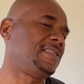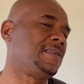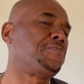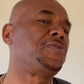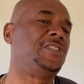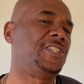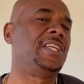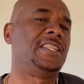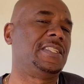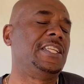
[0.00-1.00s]

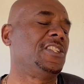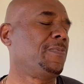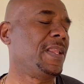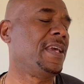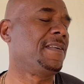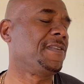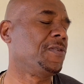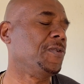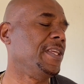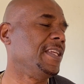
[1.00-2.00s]
appreciate each player for
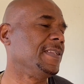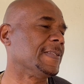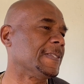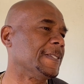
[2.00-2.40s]
who he is.